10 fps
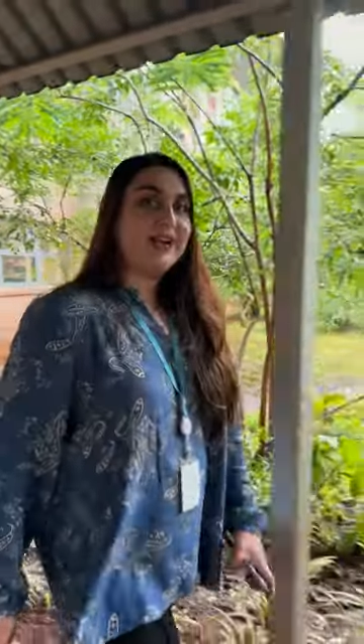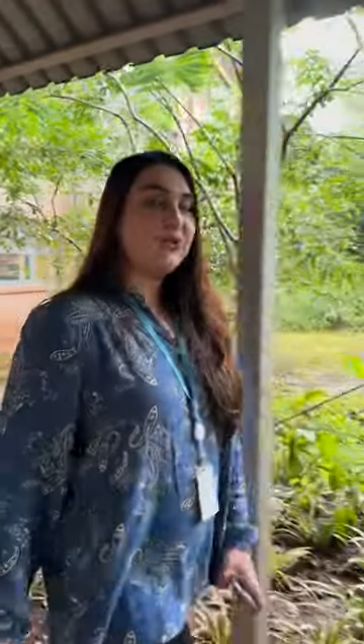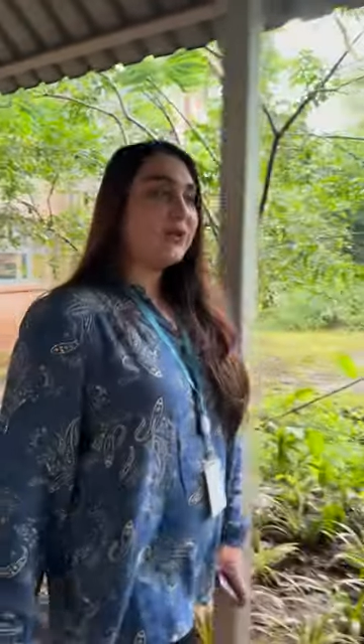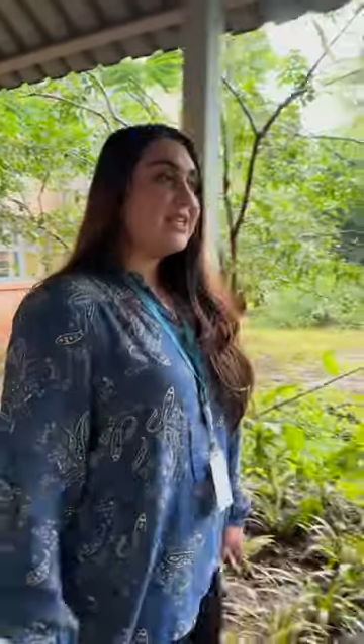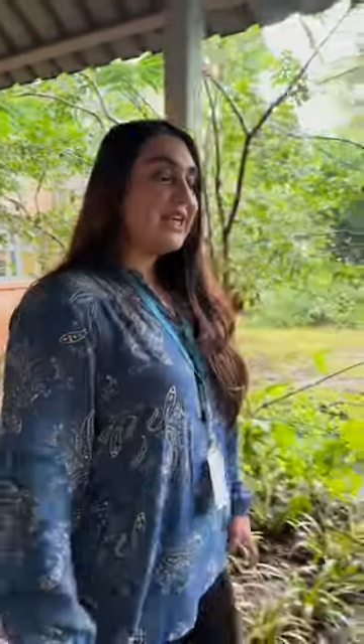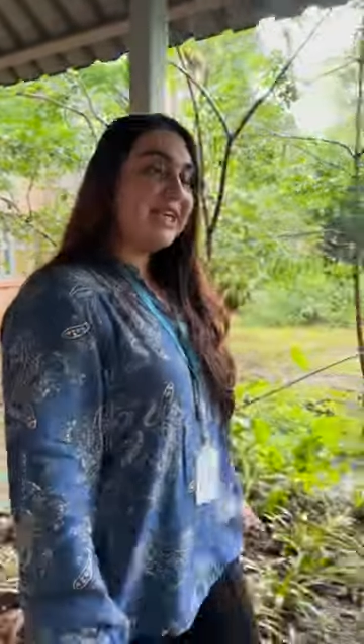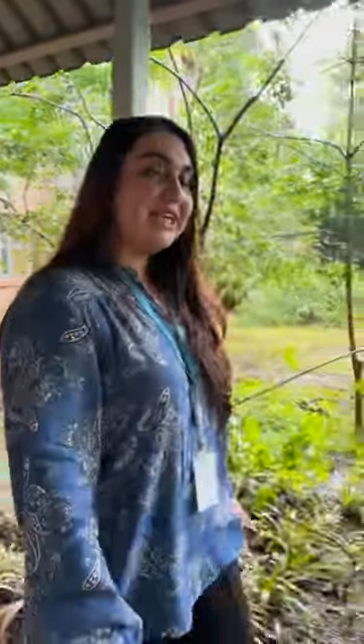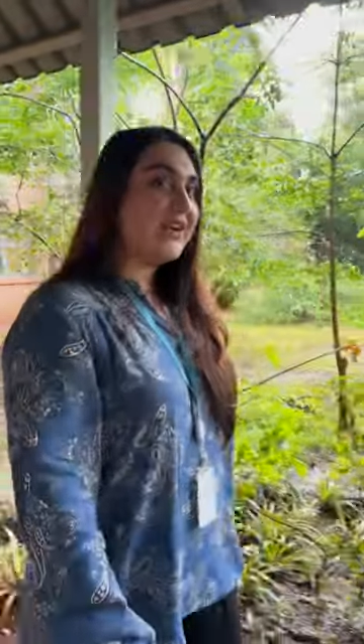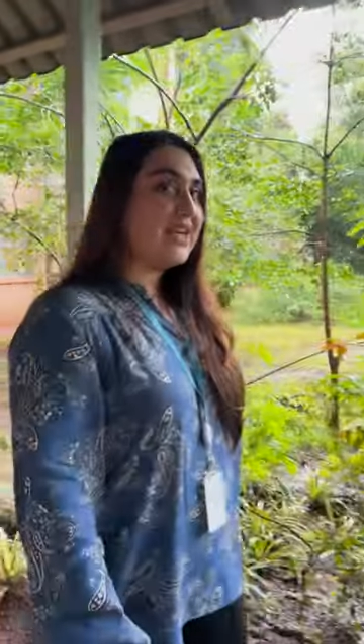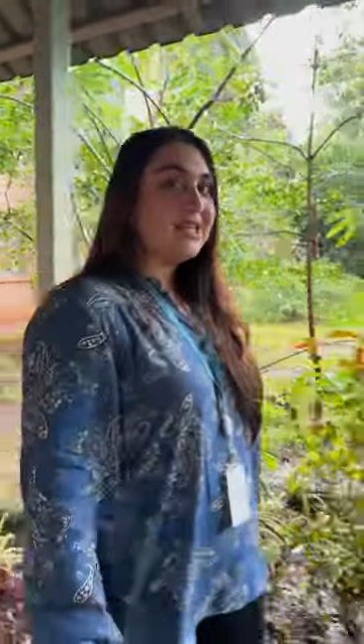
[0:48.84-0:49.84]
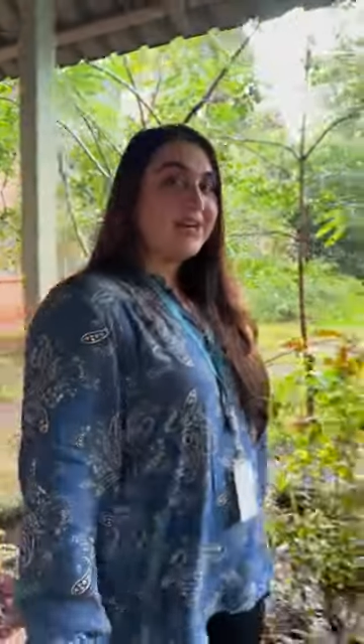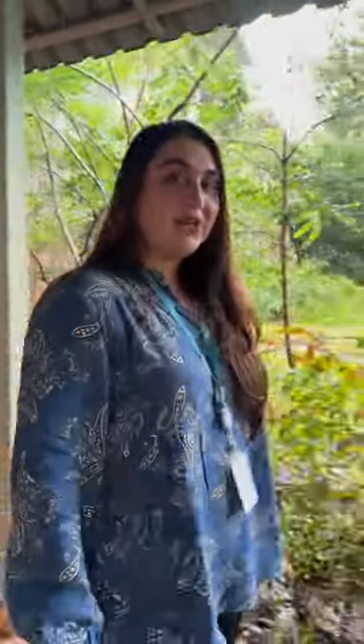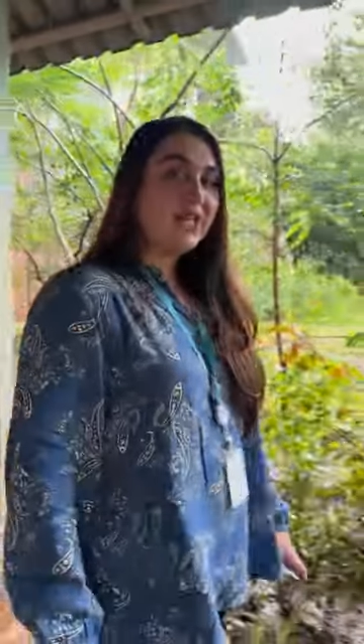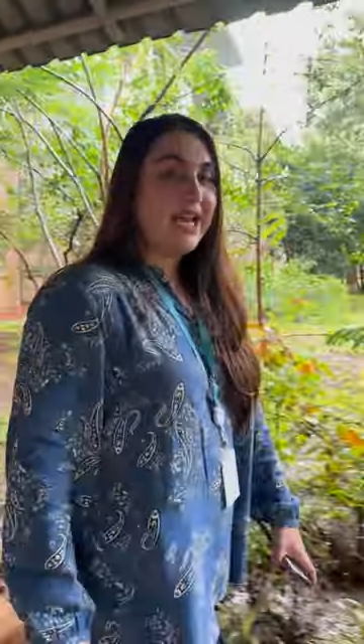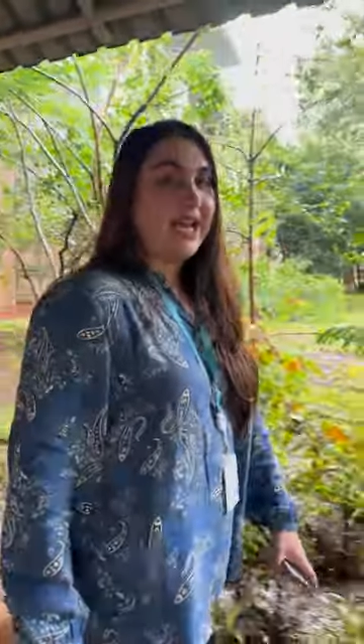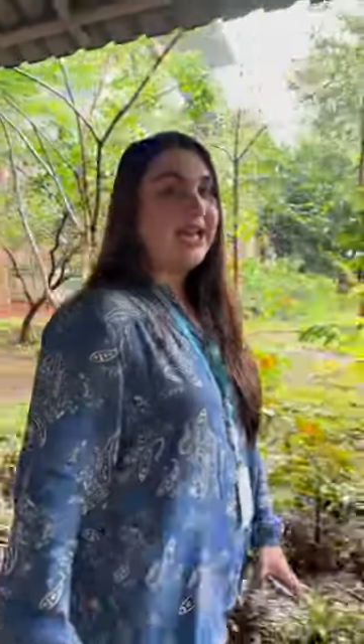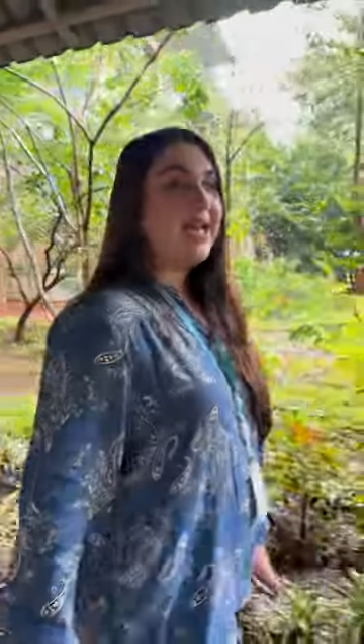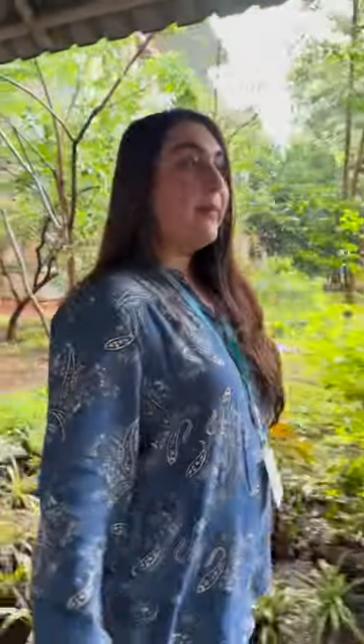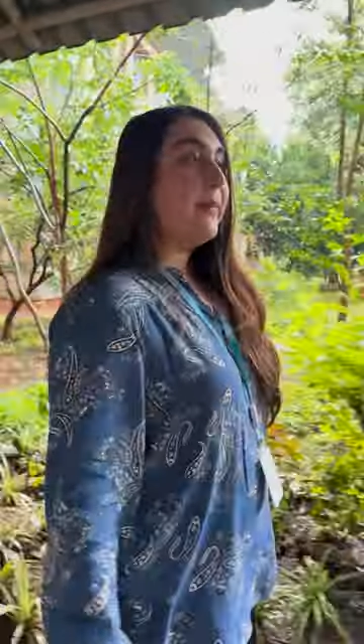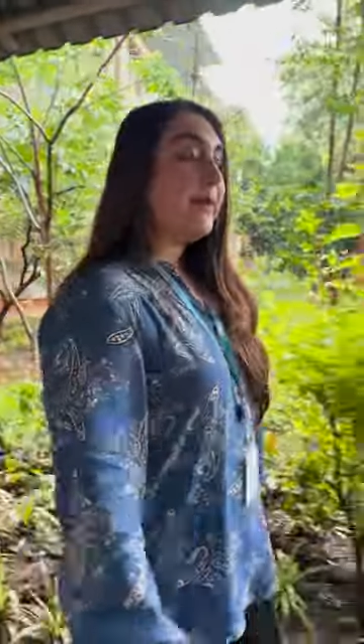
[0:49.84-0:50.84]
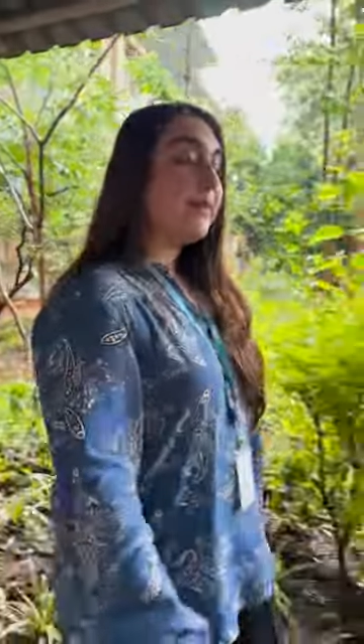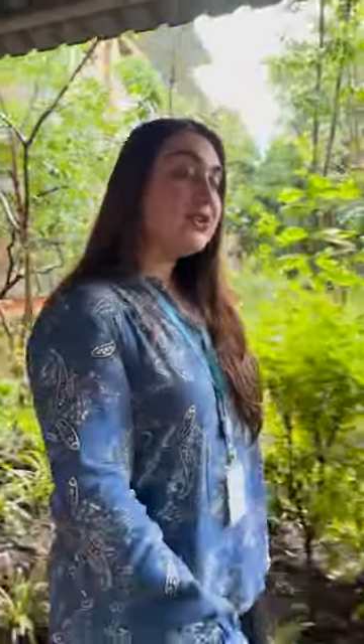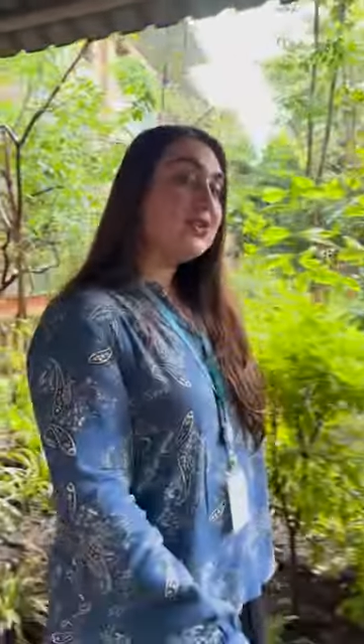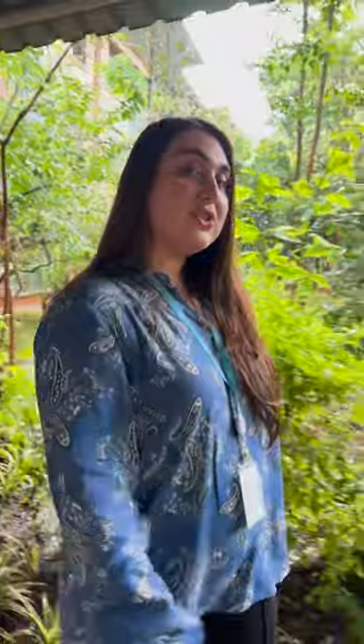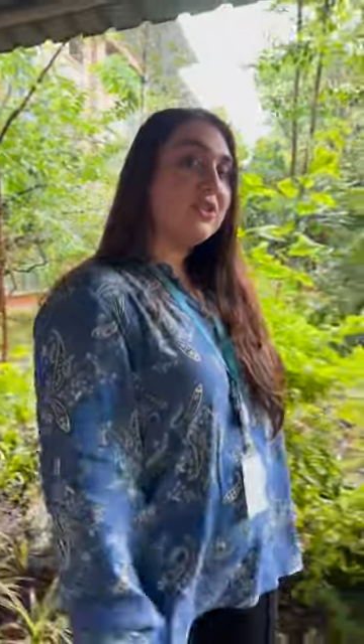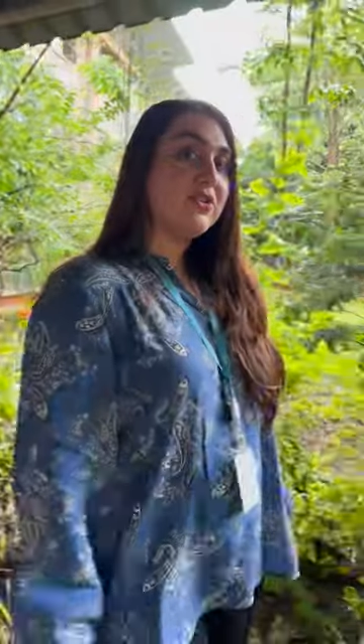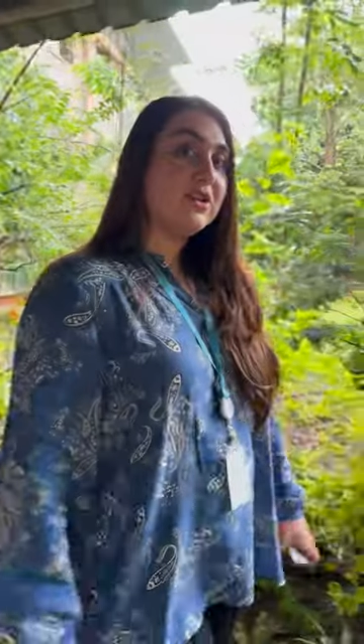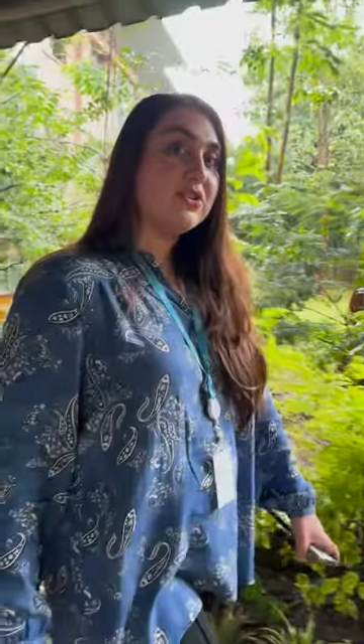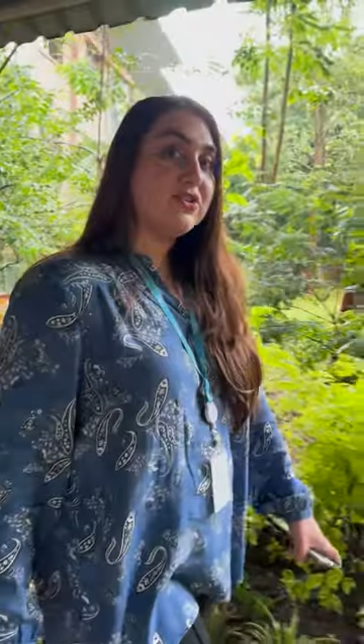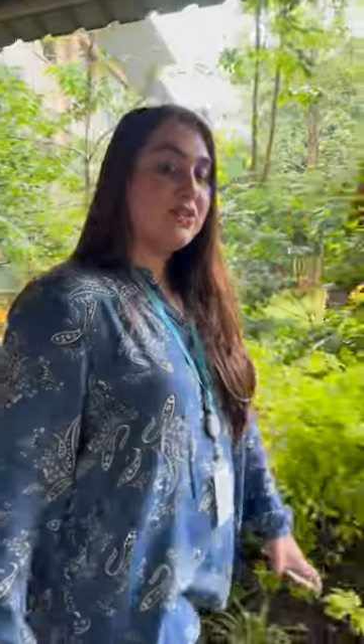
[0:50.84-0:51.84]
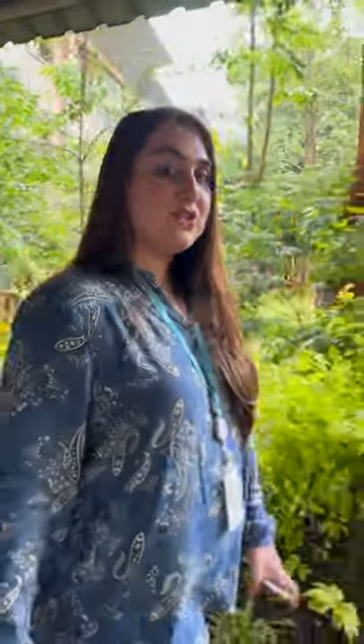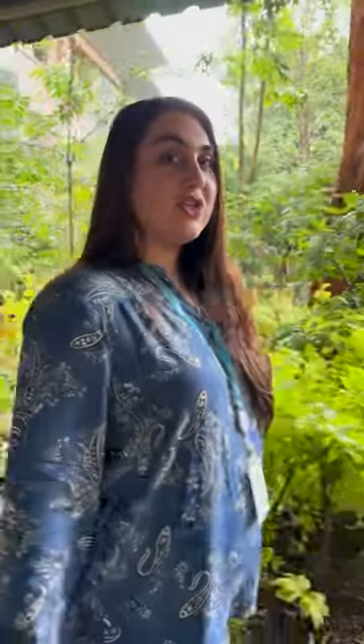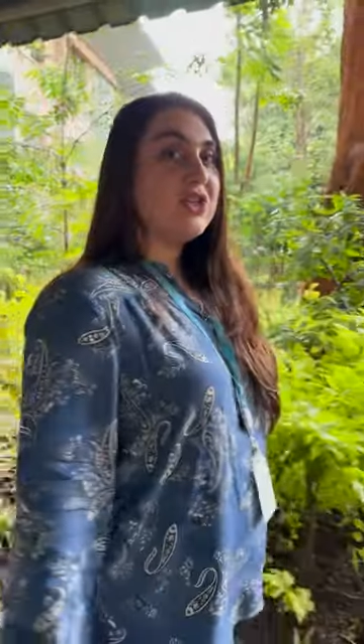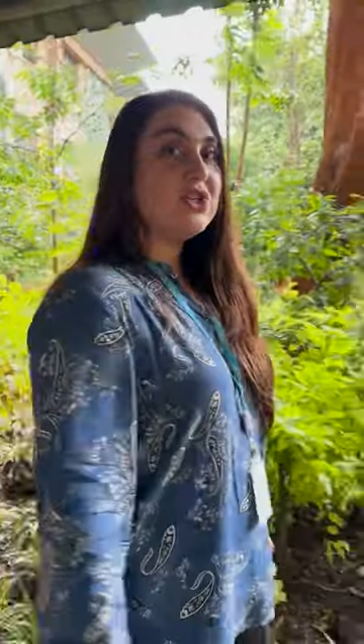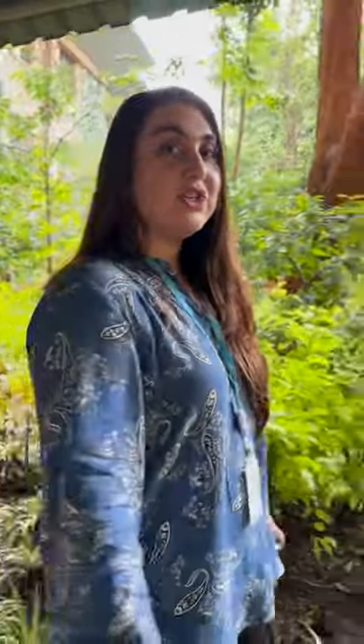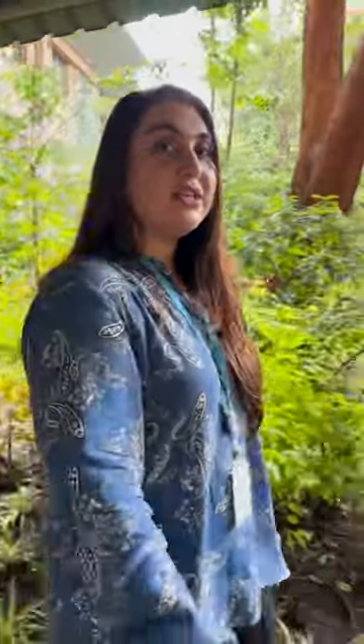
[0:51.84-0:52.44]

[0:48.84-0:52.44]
Of course I eat rice every day, but I'm also Generation Restoration,